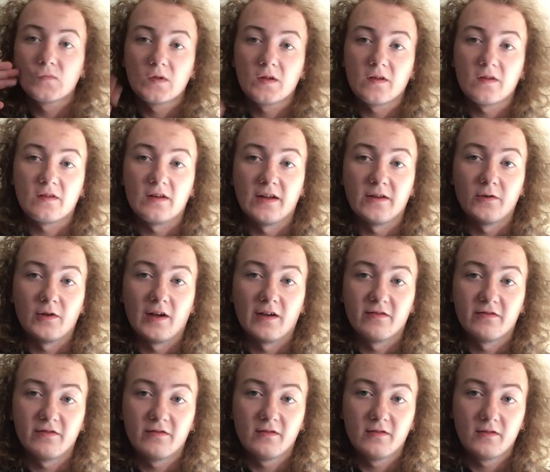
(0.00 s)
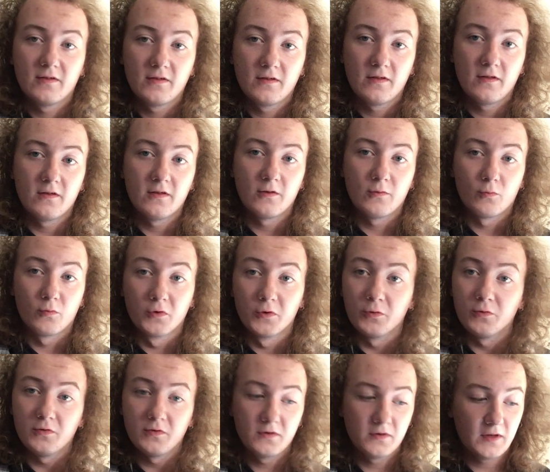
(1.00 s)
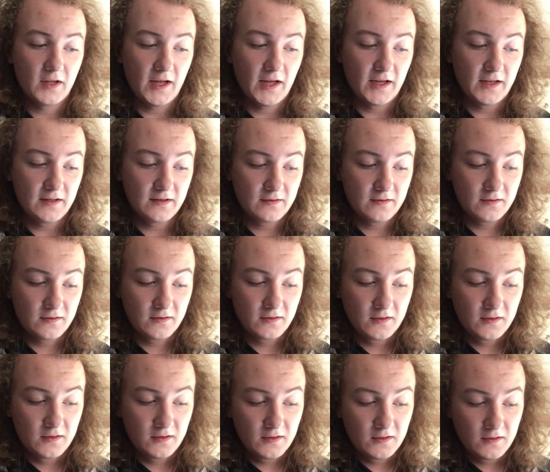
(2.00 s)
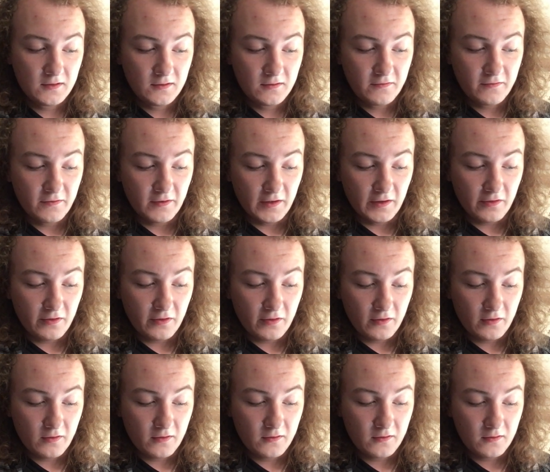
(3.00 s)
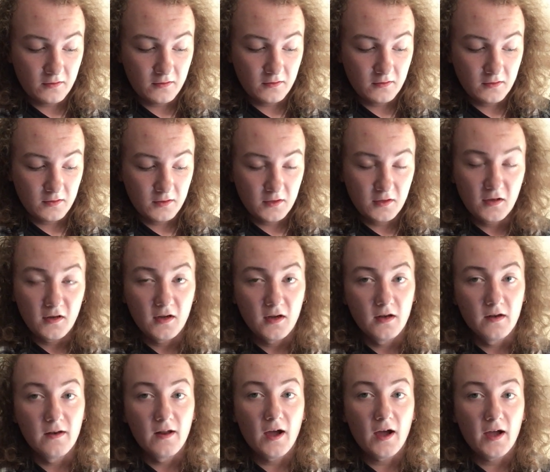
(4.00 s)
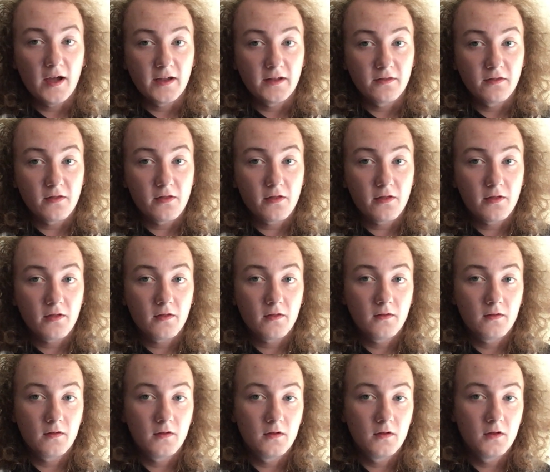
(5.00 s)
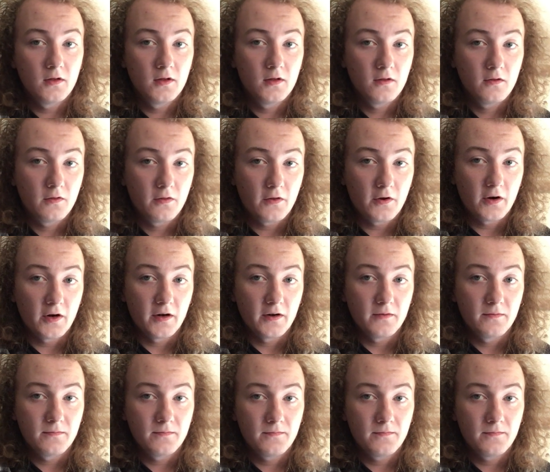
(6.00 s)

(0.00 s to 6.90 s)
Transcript: Because now you have the root A, 5th, 9th, 3rd.